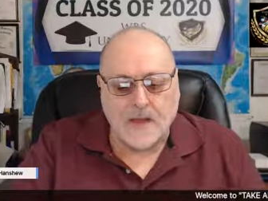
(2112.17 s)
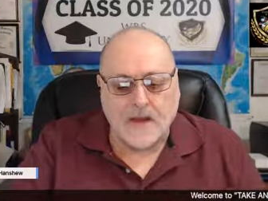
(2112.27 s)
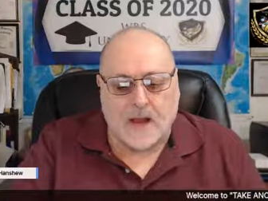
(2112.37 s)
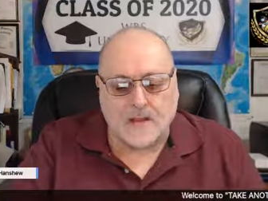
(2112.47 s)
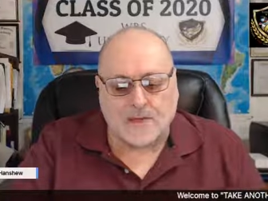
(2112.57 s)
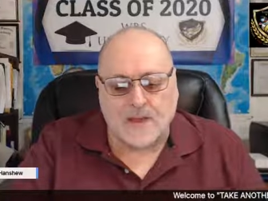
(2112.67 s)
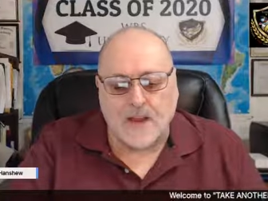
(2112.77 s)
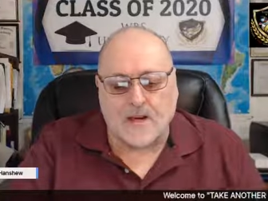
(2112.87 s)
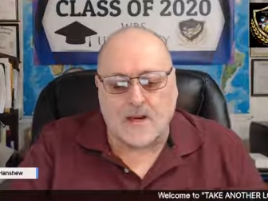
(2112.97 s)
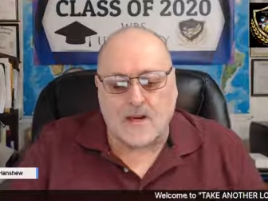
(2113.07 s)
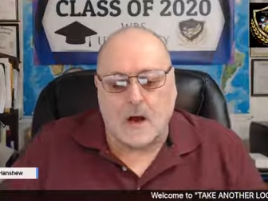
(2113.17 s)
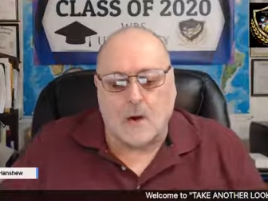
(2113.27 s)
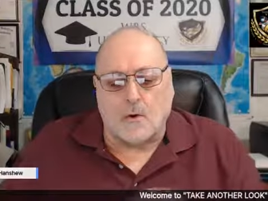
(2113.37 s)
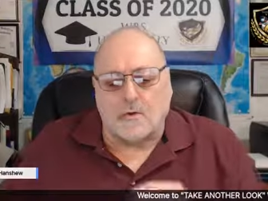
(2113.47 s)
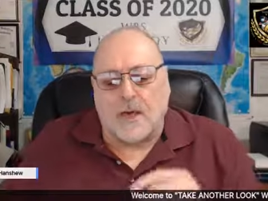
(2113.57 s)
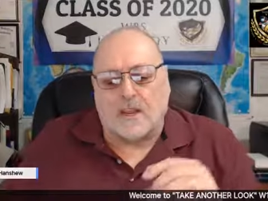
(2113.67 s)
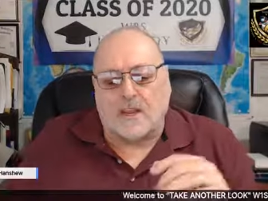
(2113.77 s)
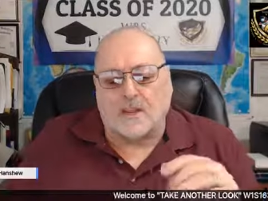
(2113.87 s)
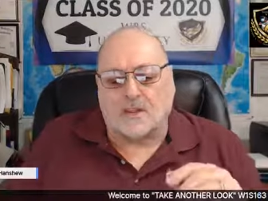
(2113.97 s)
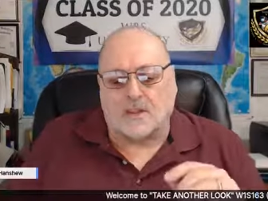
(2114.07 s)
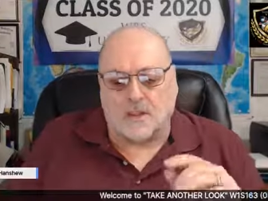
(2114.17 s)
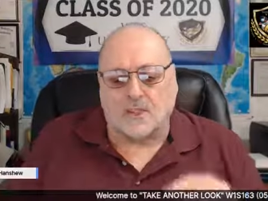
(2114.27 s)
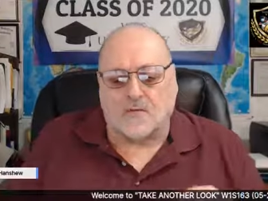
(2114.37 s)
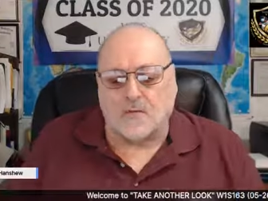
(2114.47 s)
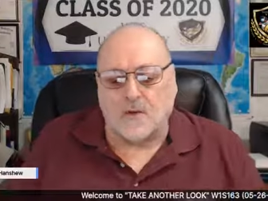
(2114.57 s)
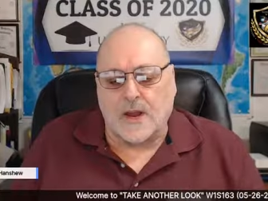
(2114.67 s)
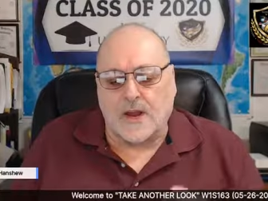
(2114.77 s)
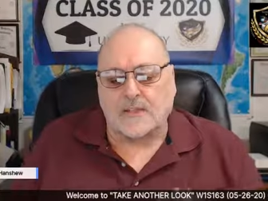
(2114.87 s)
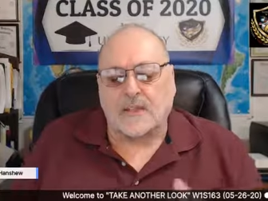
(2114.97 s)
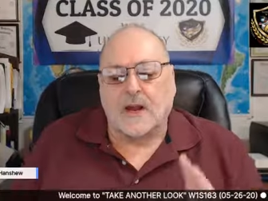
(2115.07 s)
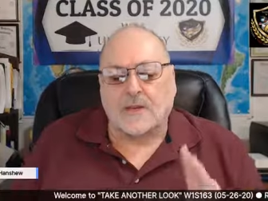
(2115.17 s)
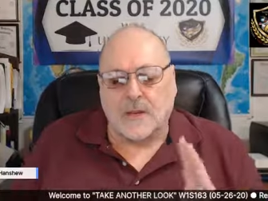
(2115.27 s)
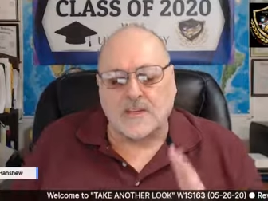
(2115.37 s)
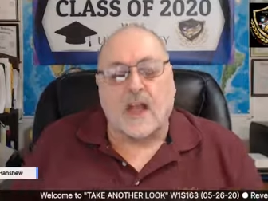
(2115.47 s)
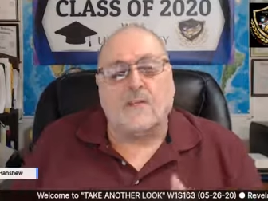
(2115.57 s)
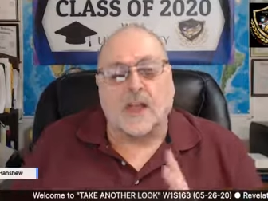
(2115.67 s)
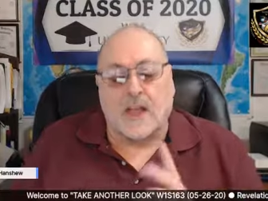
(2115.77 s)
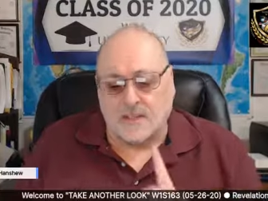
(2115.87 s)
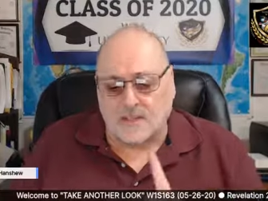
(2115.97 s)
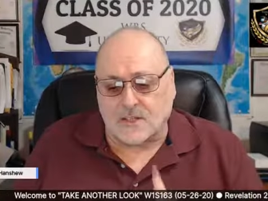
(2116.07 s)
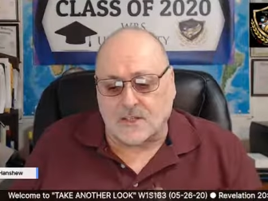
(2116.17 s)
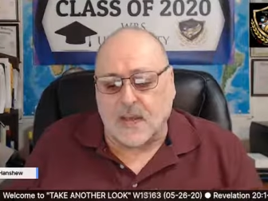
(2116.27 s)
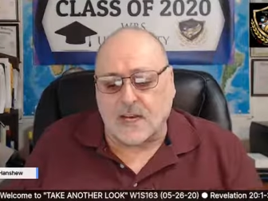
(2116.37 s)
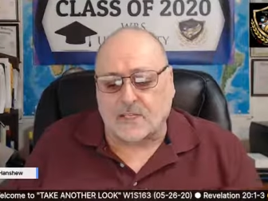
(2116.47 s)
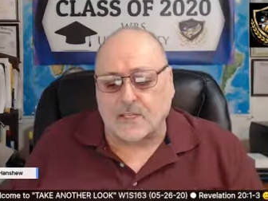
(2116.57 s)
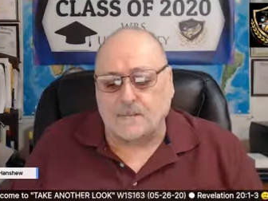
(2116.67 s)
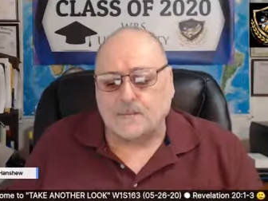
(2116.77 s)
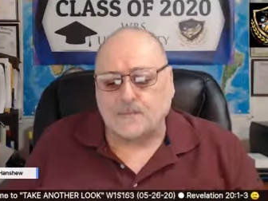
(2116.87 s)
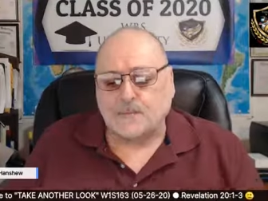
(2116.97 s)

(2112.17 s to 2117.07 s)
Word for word: Now, the thing to know that is this phrase, the devil and Satan,